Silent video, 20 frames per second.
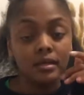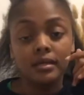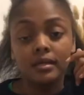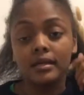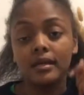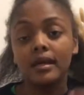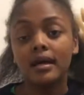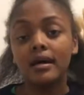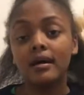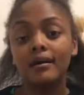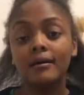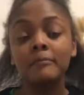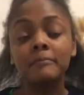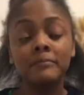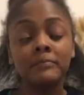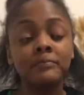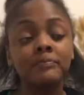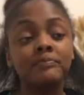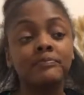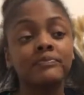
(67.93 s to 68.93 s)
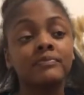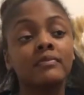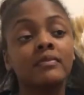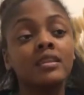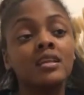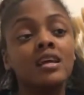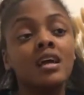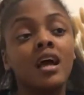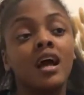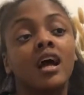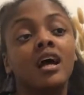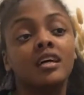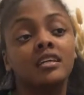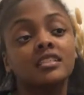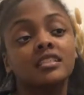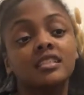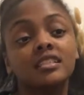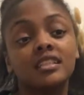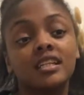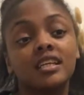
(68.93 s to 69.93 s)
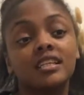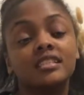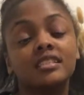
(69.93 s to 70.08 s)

Yeah, it's not like